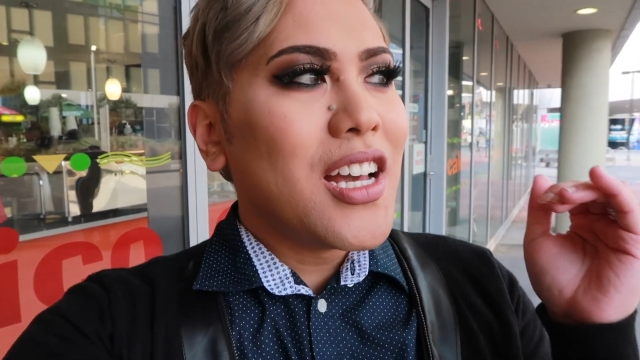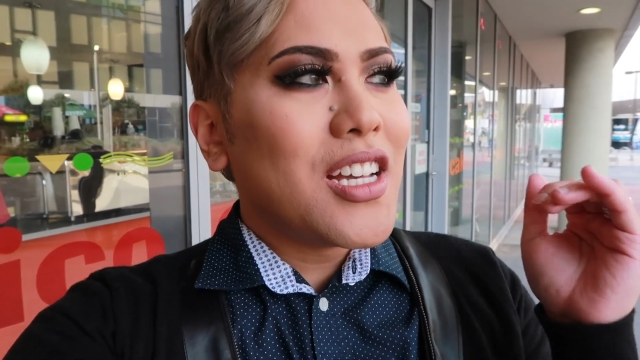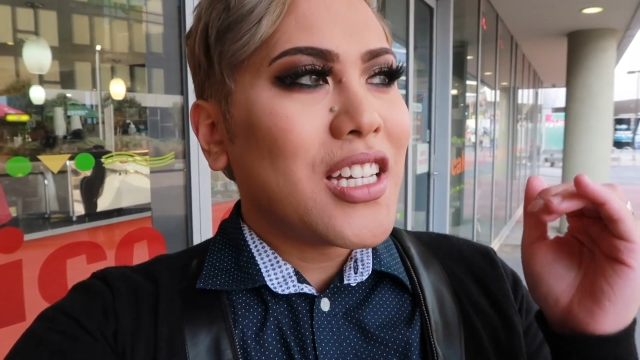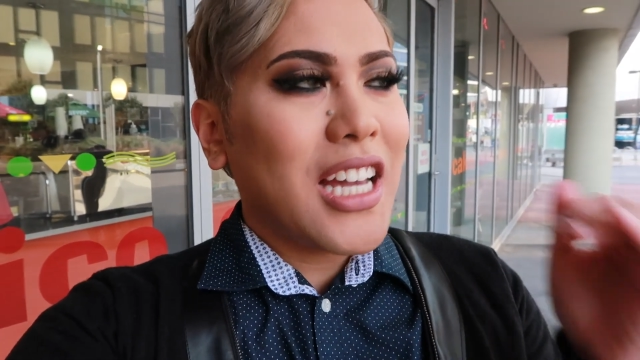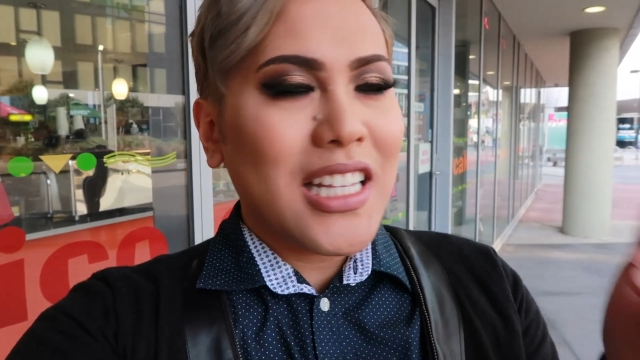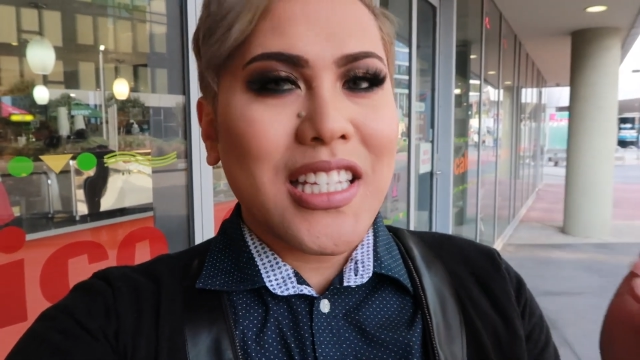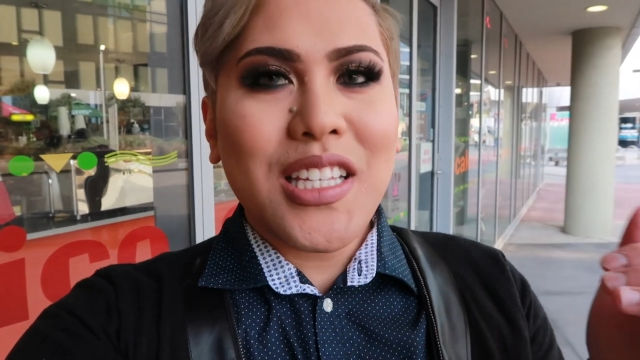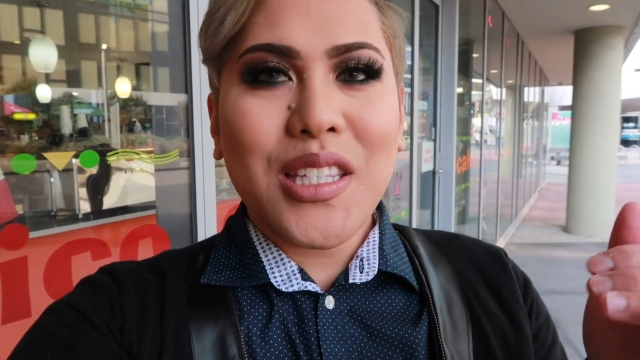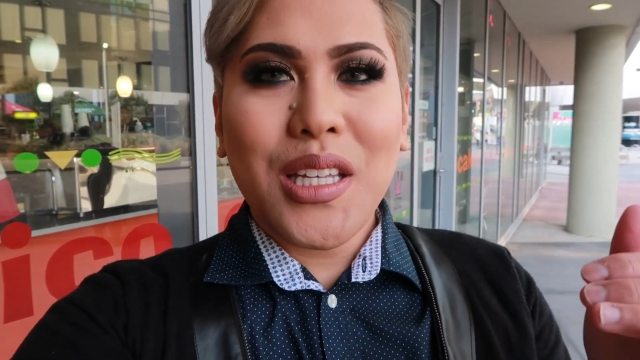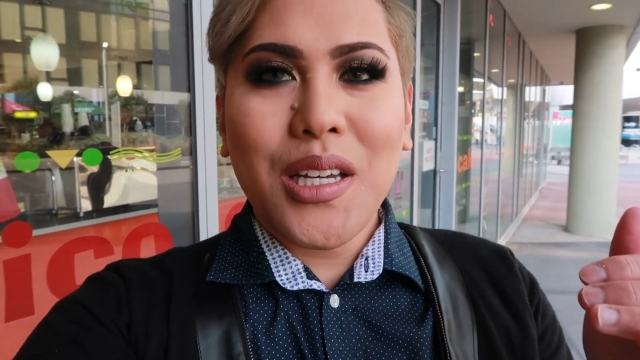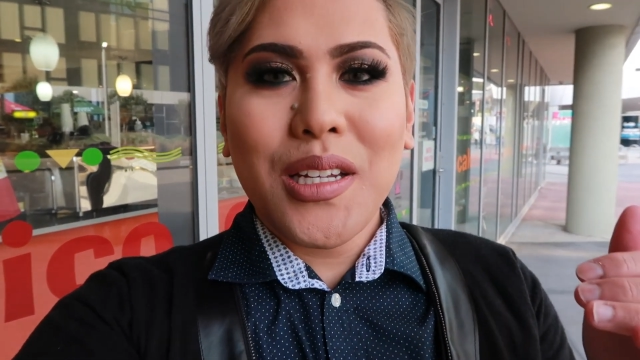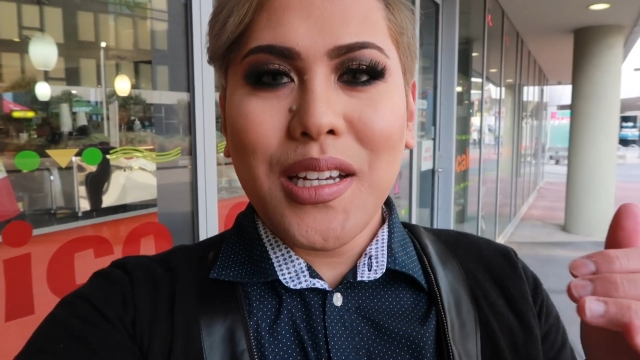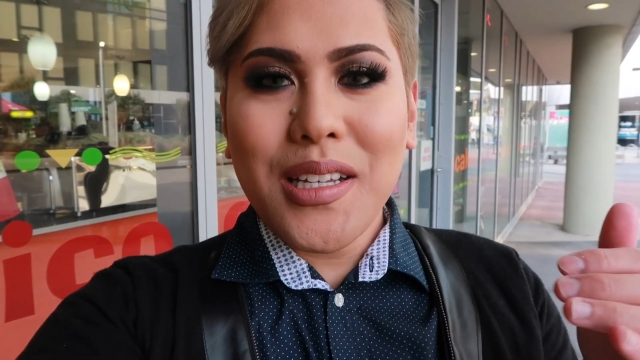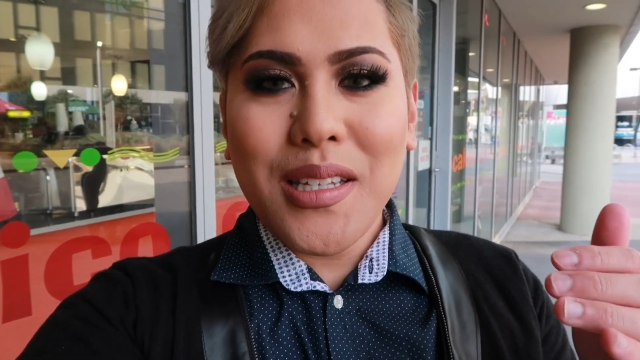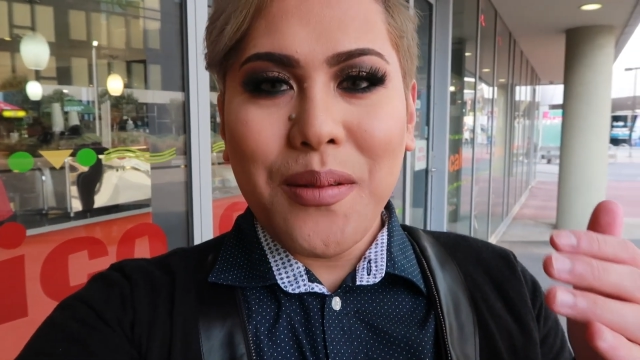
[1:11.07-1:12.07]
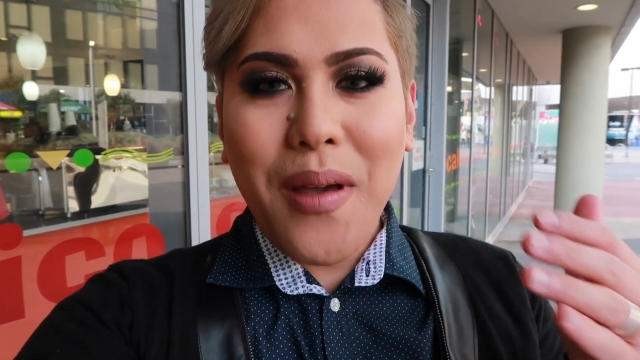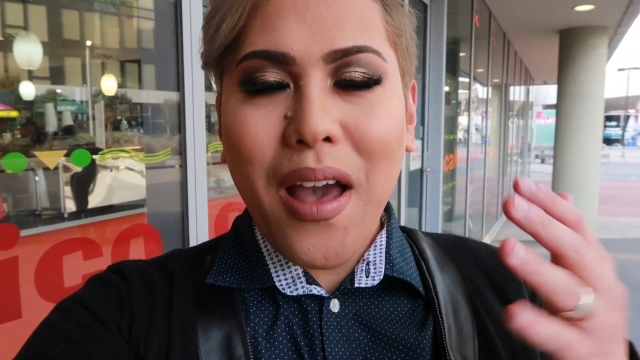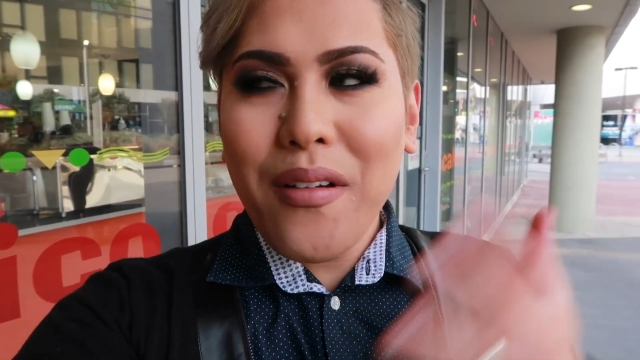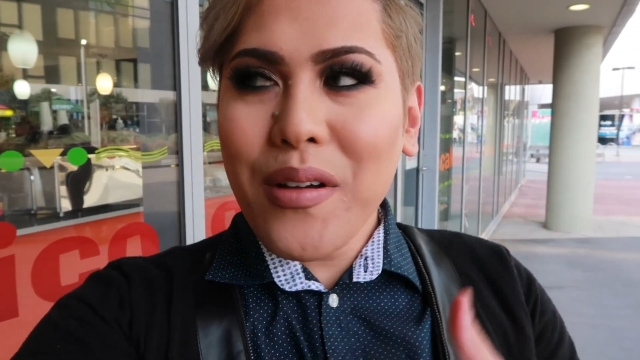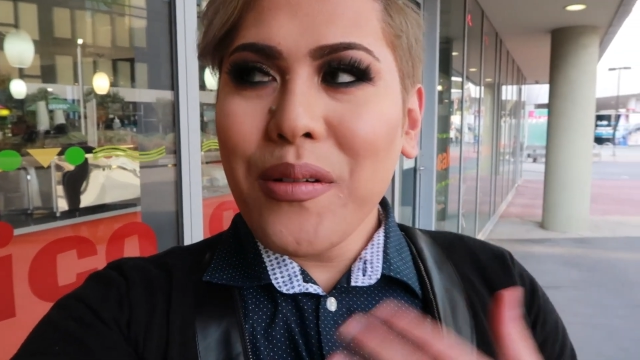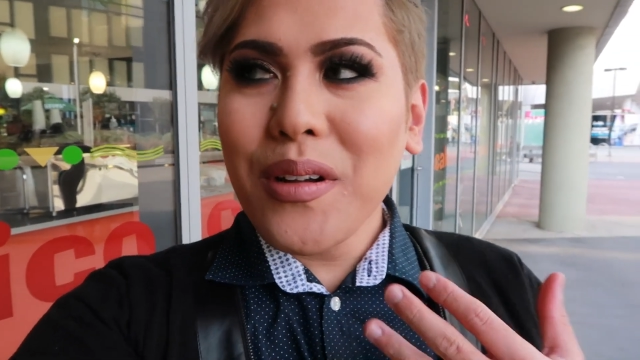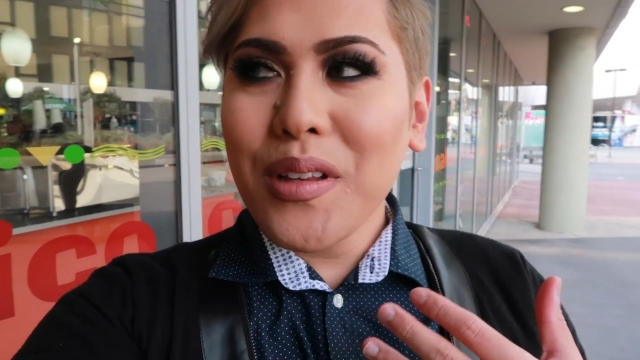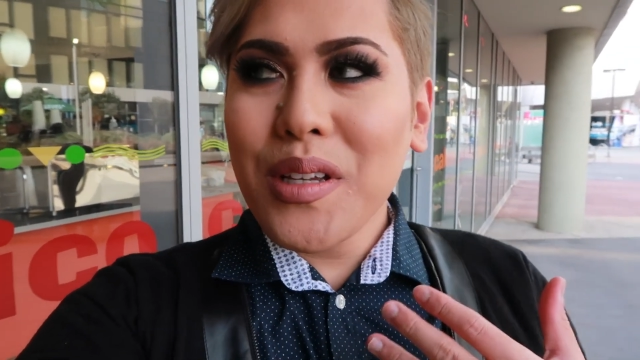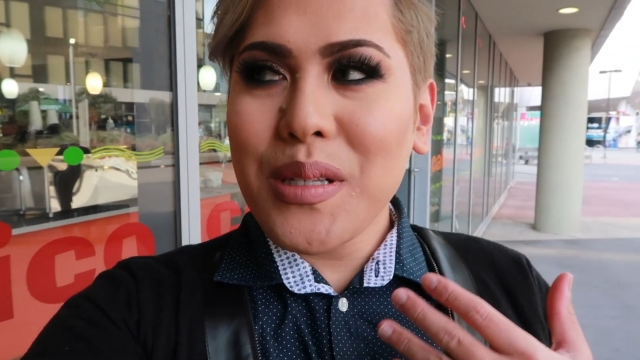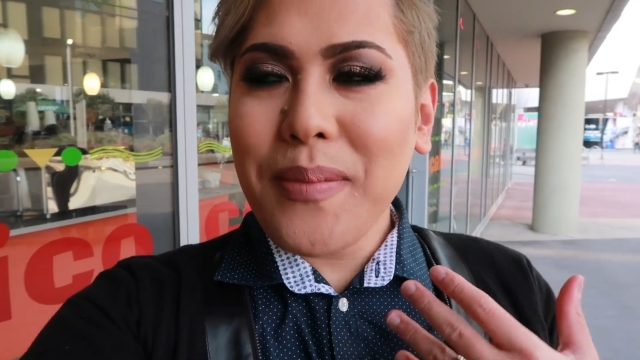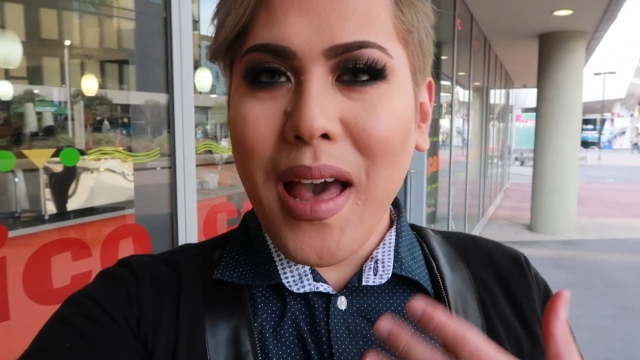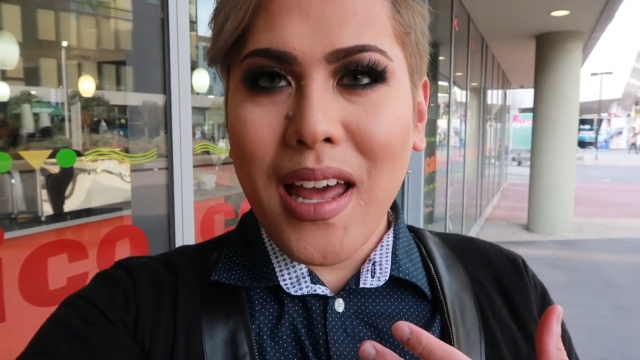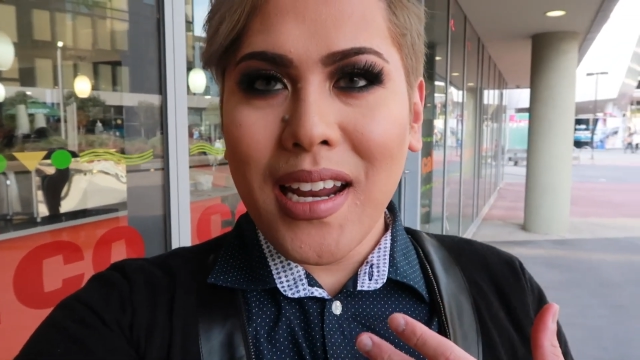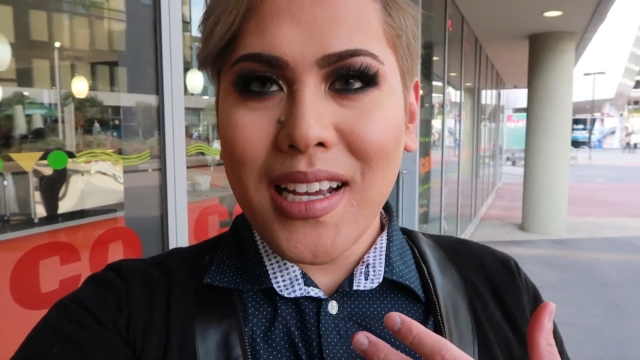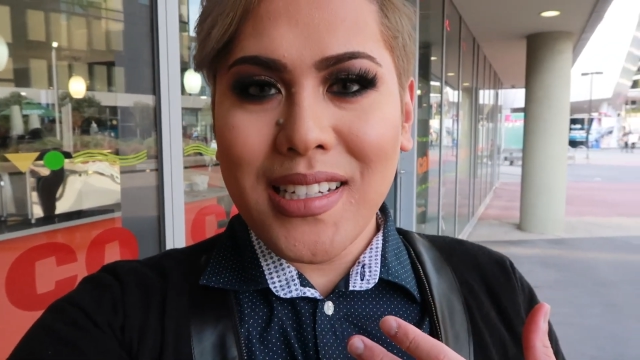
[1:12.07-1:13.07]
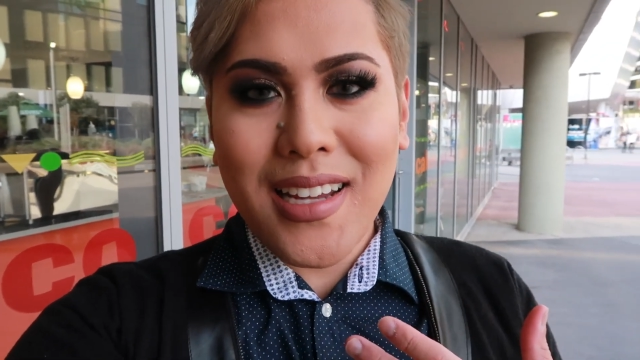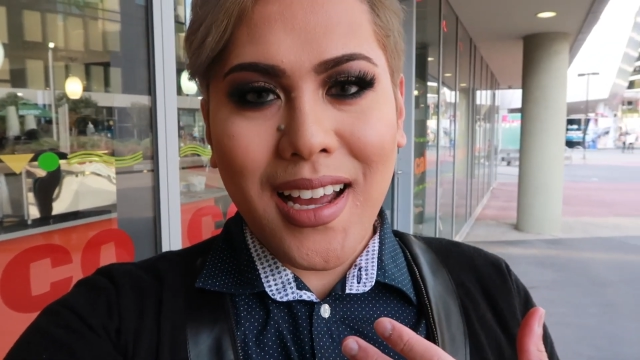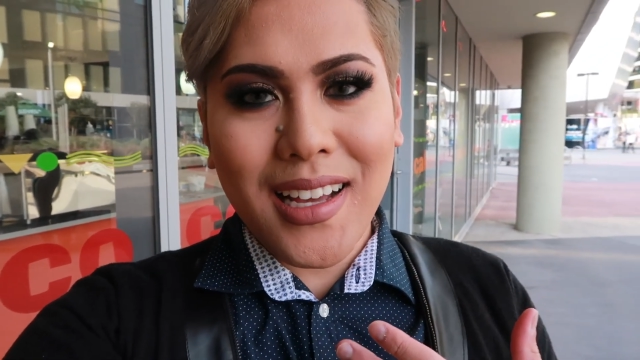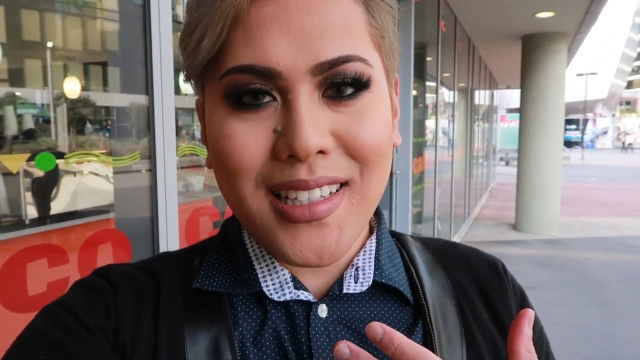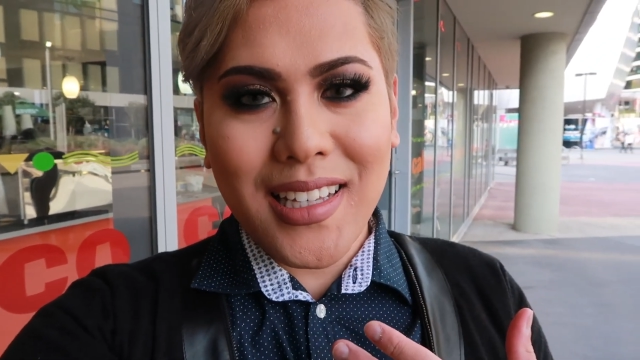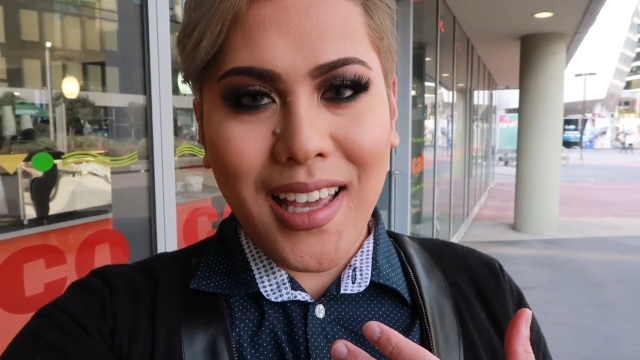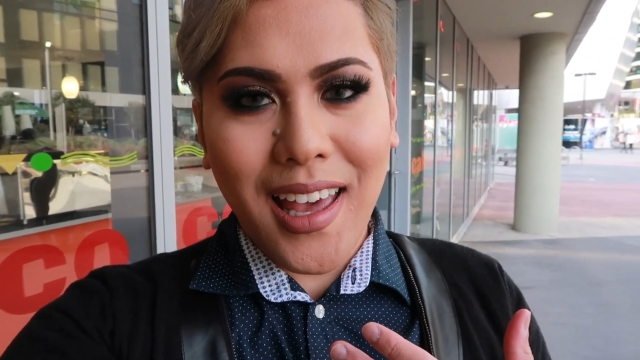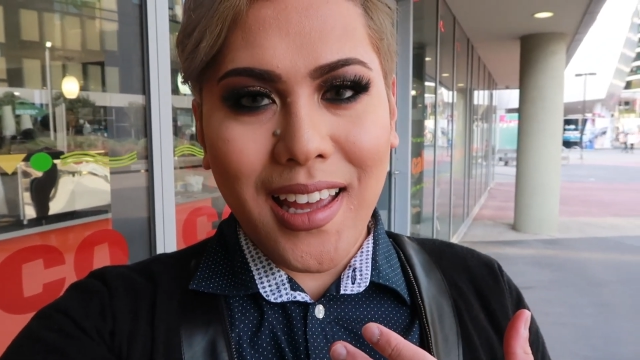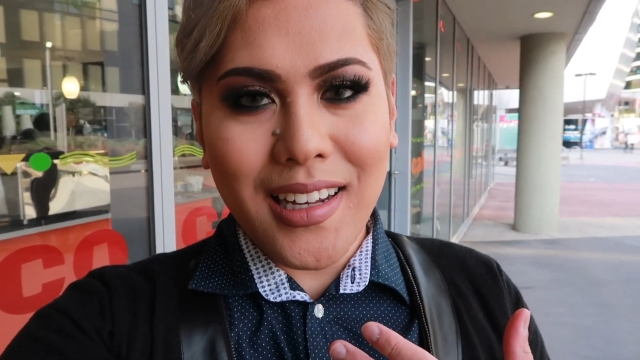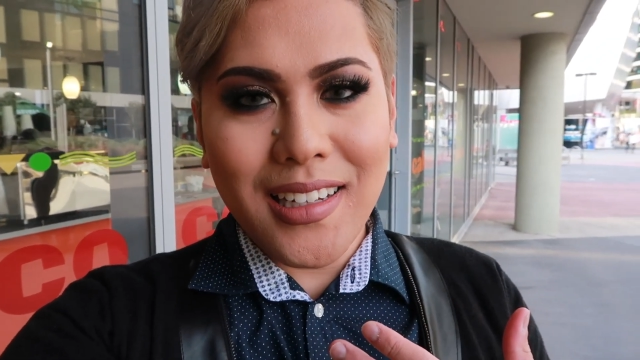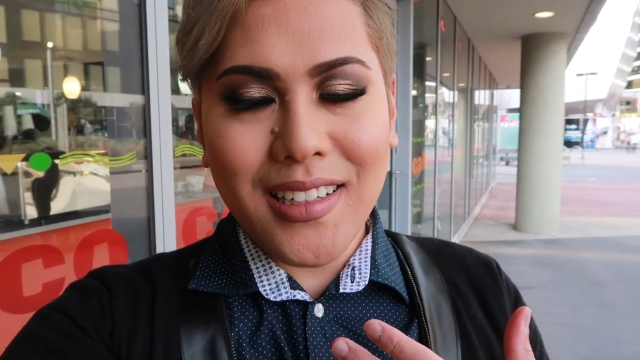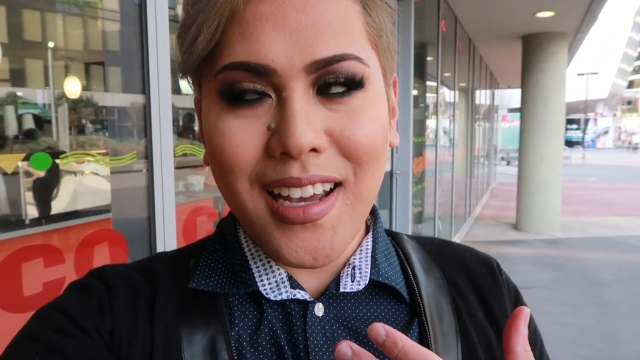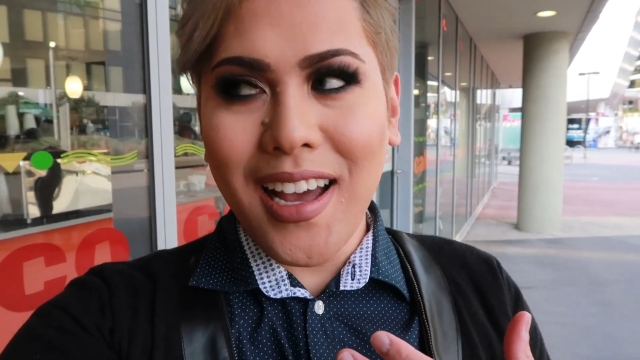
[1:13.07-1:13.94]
she gets here soon because I'm having one of those panic attacks again.